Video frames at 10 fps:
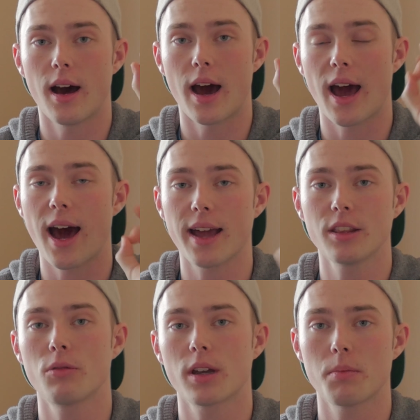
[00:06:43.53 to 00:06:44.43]
I
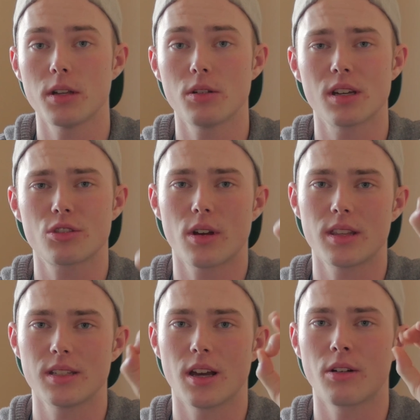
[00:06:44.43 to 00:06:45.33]
highly recommend you guys try
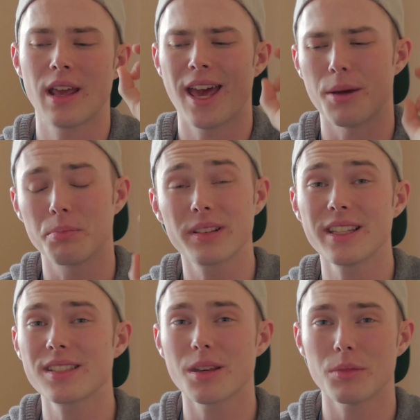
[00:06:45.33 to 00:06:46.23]
these out, and
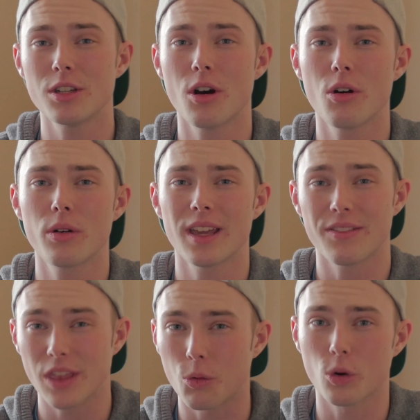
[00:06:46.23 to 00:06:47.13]
please let me know
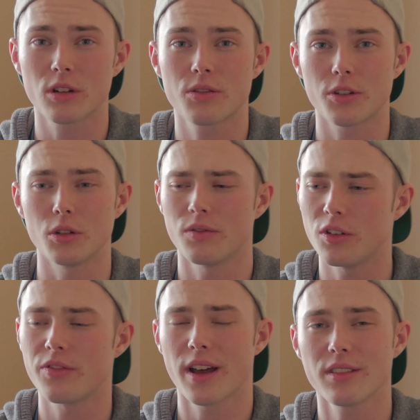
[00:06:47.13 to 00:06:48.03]
if they worked for you, if you
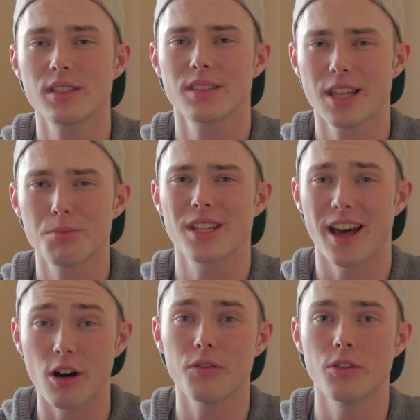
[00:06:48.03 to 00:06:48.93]
found these tips
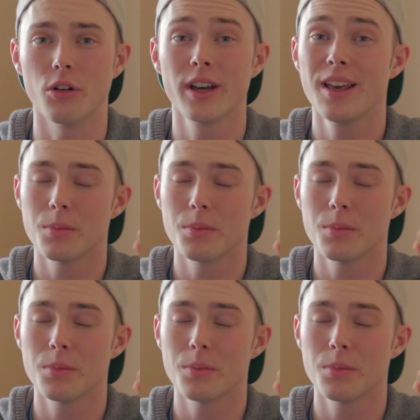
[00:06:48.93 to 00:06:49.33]
helpful,